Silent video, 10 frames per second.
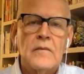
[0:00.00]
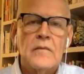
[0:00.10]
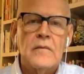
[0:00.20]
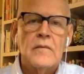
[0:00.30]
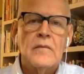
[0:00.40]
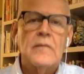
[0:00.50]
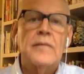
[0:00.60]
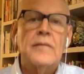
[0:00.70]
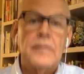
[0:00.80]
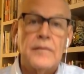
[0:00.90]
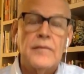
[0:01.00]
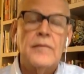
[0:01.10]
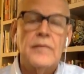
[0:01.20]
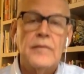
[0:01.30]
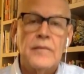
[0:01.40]

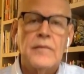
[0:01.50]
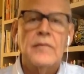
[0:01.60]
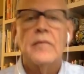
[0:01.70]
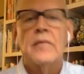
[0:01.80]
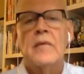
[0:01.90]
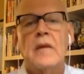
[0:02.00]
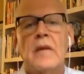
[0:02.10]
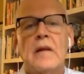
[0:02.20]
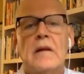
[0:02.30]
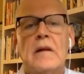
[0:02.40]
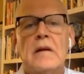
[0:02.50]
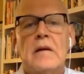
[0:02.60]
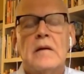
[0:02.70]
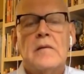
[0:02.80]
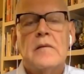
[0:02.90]

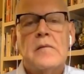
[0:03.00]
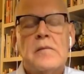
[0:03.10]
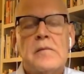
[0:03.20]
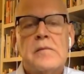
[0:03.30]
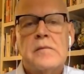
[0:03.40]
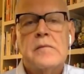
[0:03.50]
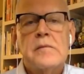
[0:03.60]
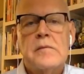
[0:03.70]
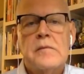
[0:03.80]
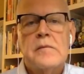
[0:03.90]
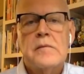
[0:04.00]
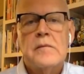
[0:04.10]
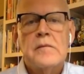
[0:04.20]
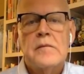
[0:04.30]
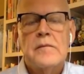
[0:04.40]

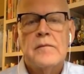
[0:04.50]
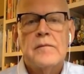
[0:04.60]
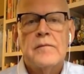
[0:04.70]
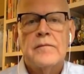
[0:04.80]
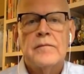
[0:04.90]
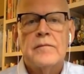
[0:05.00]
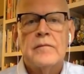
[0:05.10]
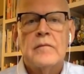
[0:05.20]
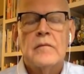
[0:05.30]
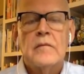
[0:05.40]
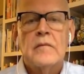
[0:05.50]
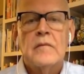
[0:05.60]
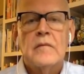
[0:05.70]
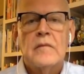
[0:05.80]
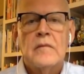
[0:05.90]

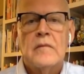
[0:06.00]
(silent)